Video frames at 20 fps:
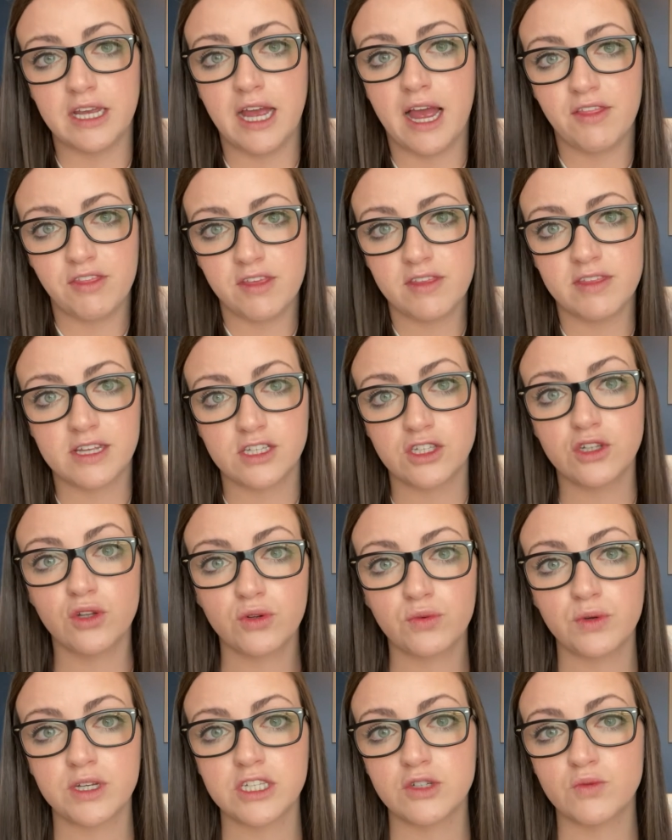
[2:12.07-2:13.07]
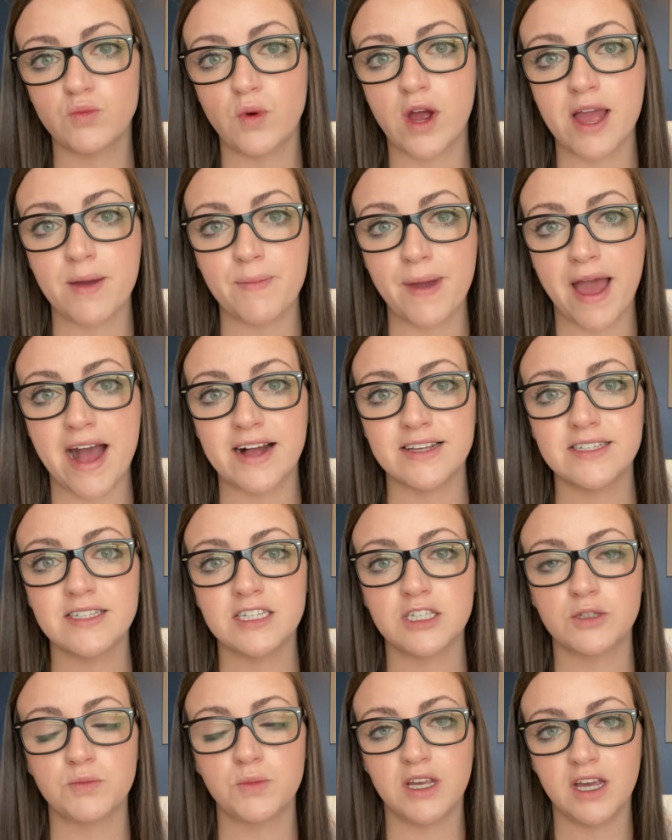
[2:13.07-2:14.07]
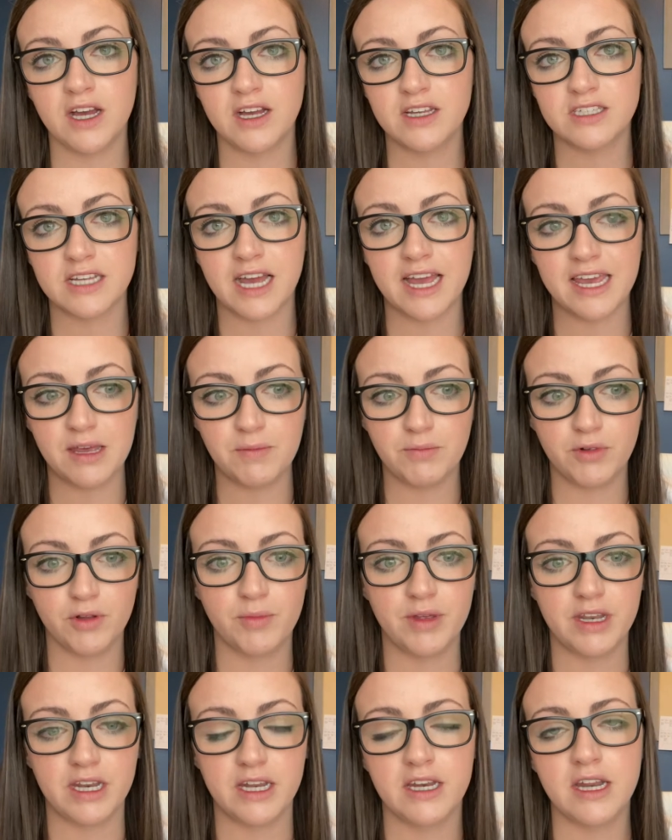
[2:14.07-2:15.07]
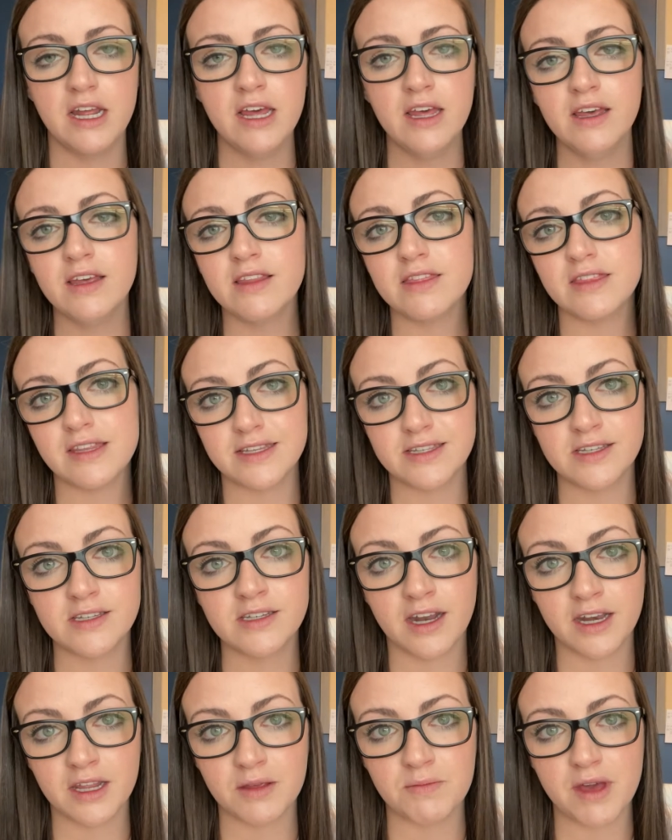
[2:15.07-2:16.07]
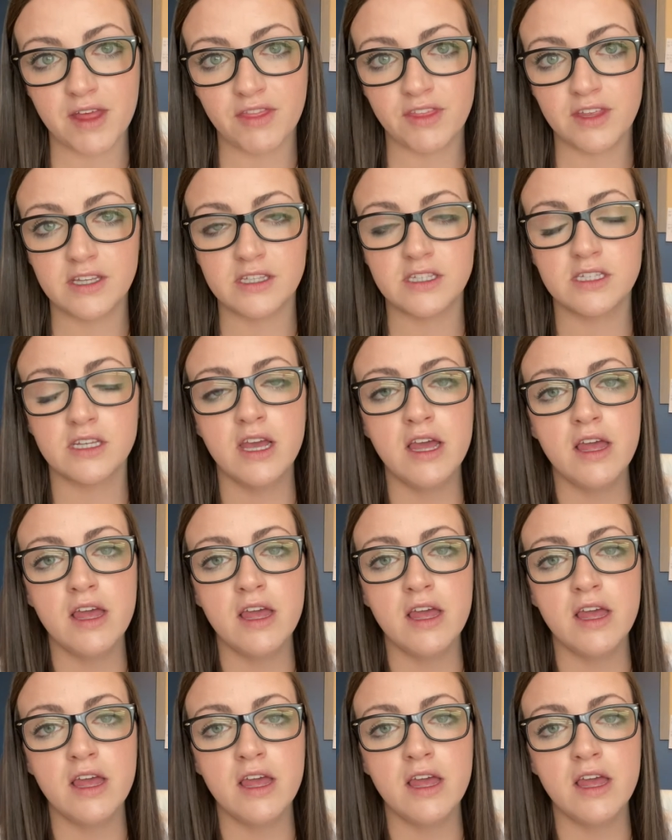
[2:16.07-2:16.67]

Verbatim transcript: I think that's the only reason why I passed is because I implemented these study methods